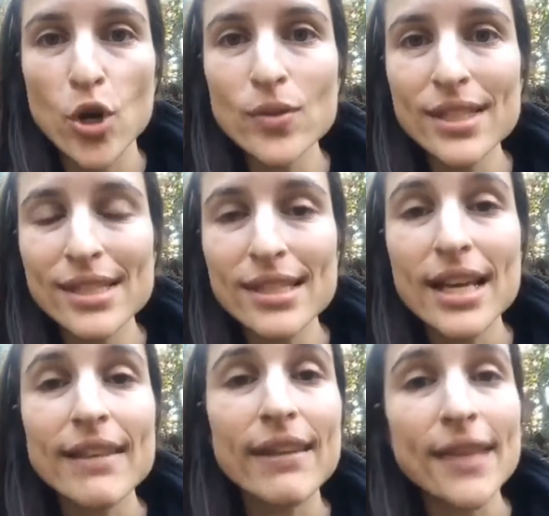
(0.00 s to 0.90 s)
posts
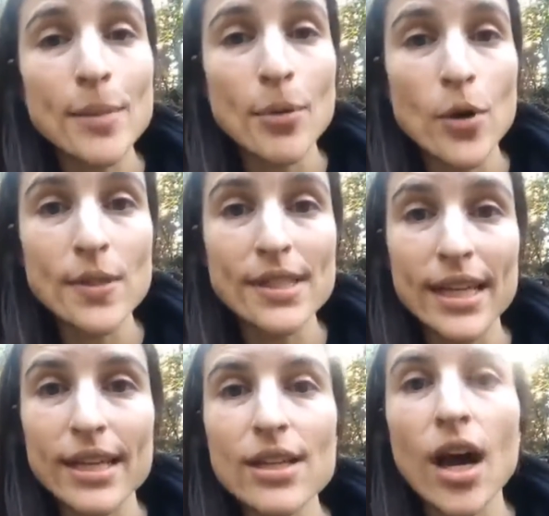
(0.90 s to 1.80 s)
that they
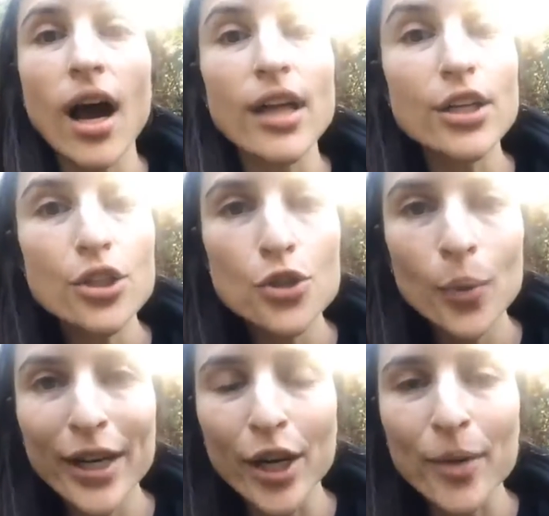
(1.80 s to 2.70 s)
posted on
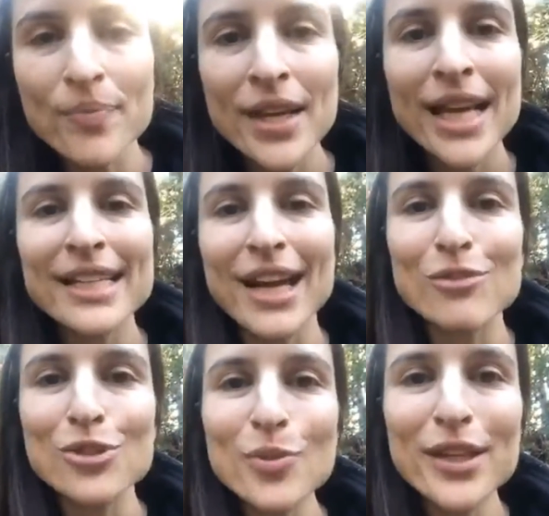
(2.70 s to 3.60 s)
Twitter.
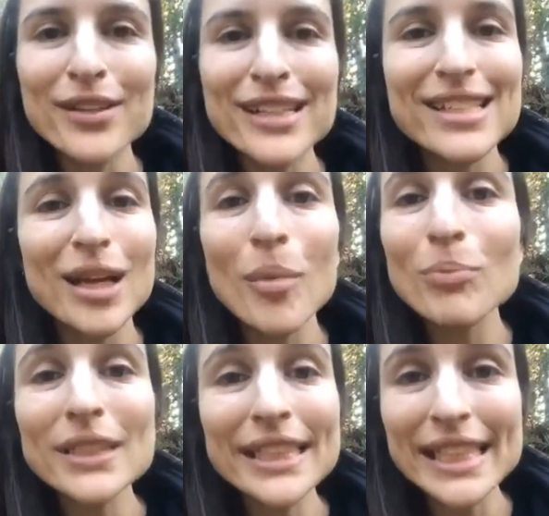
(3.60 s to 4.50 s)
Now, Twitter is a
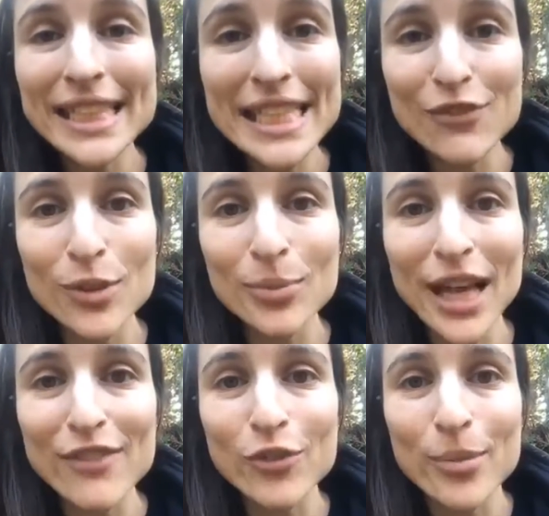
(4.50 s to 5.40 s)
completely different
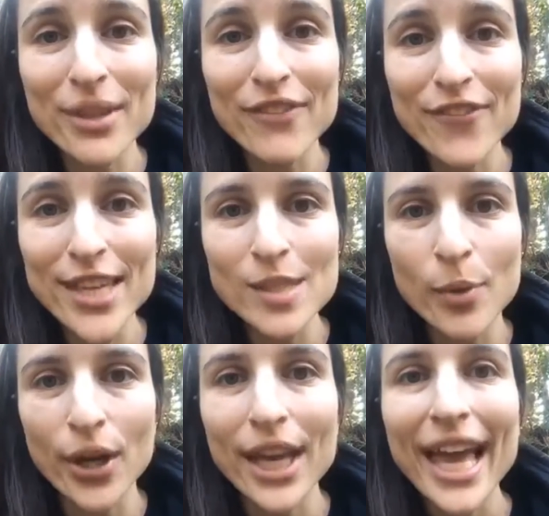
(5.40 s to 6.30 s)
platform than
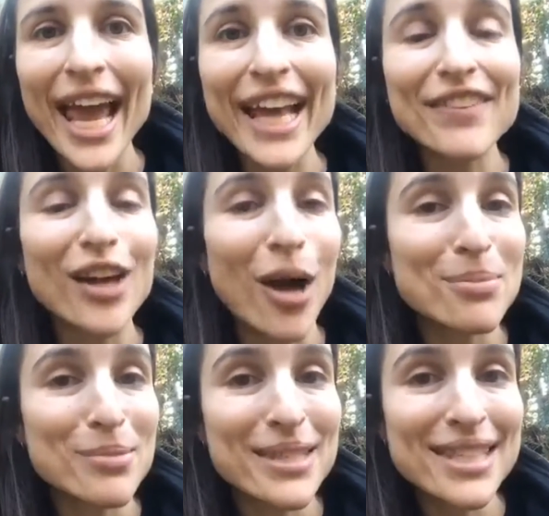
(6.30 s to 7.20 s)
Facebook, and the
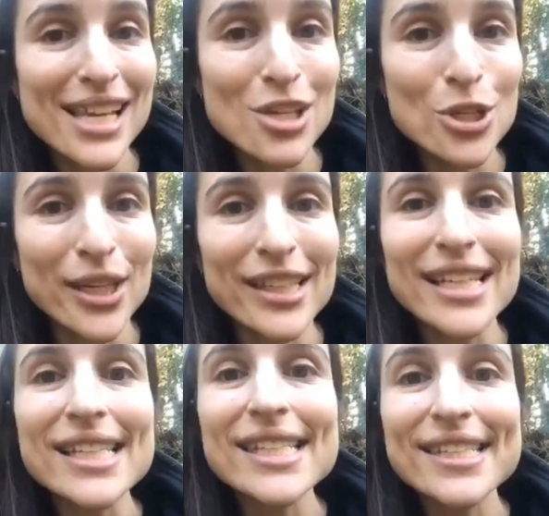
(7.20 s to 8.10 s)
optimization
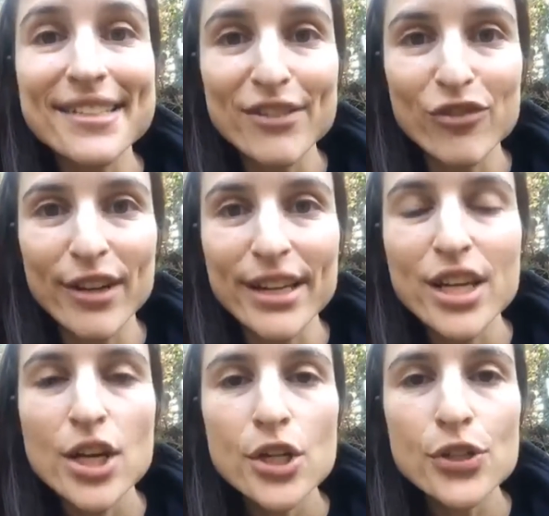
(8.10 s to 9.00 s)
is different.
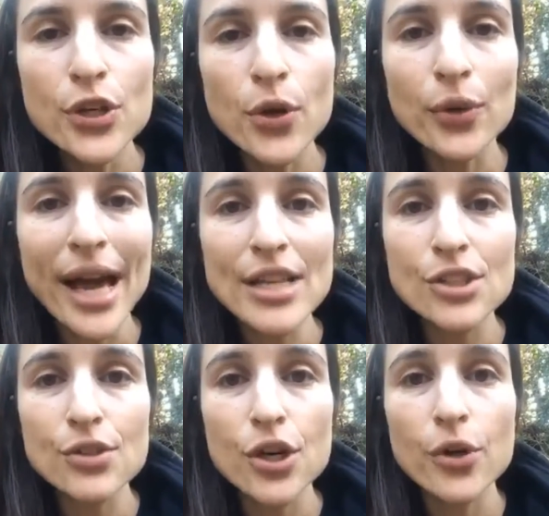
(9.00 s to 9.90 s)
So,
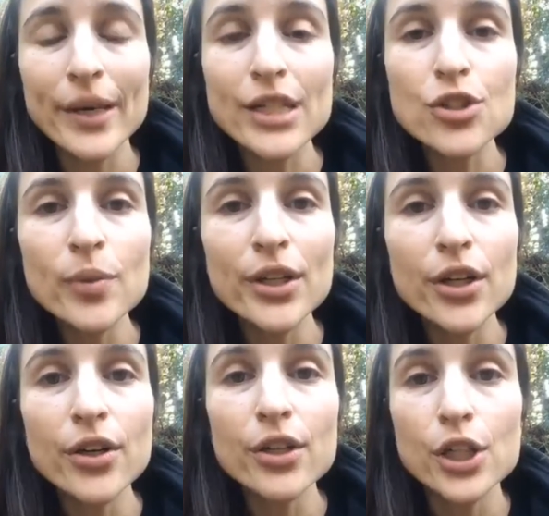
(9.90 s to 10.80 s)
as you know, in
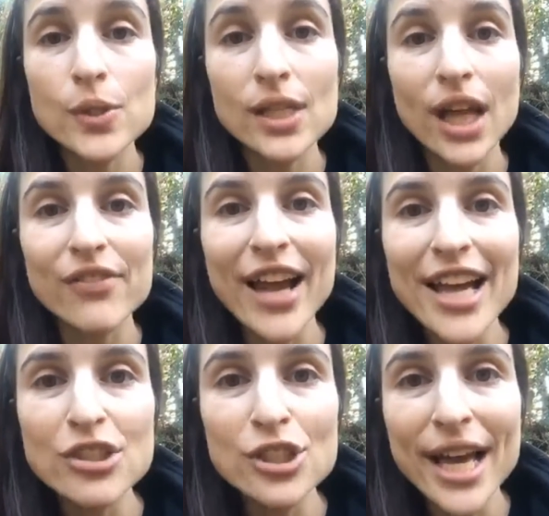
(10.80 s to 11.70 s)
Twitter, you use a lot of
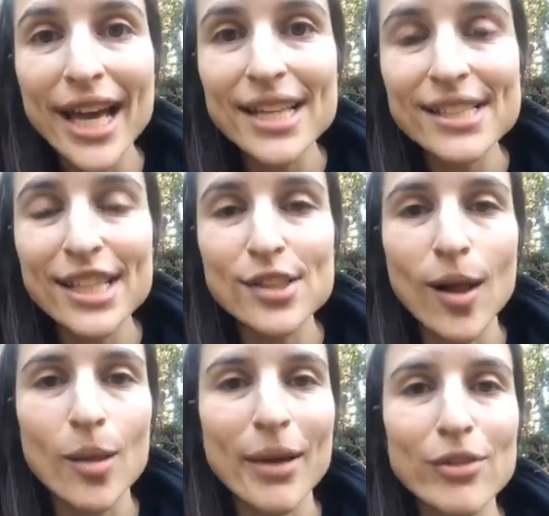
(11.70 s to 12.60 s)
hashtags. It's
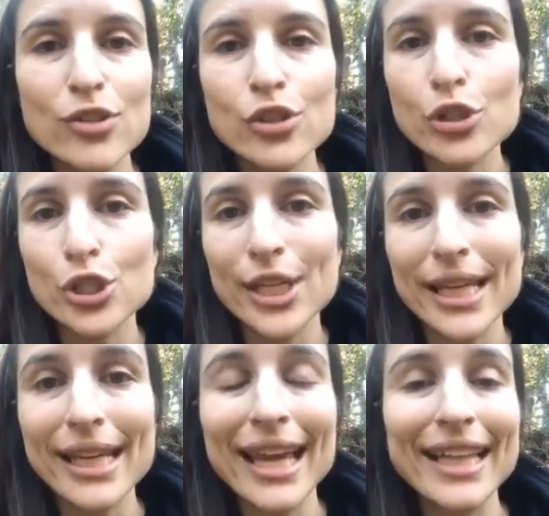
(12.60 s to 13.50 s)
all about
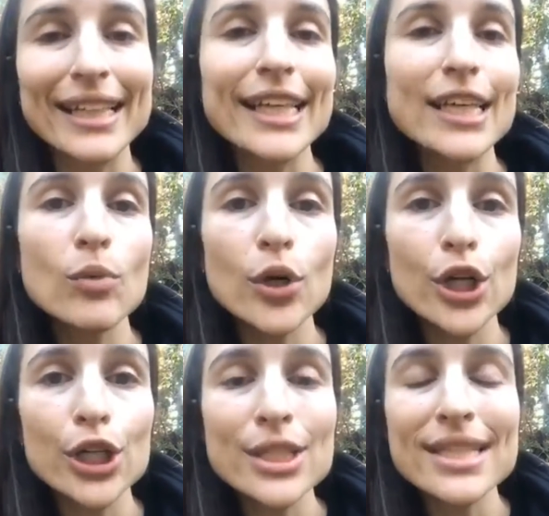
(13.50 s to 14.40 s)
searching and
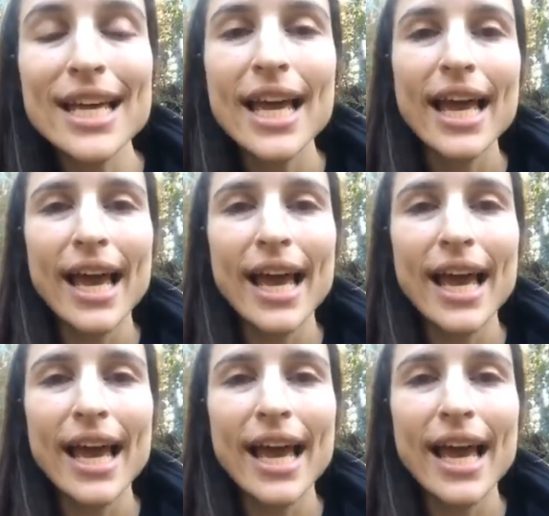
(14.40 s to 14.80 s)
keywords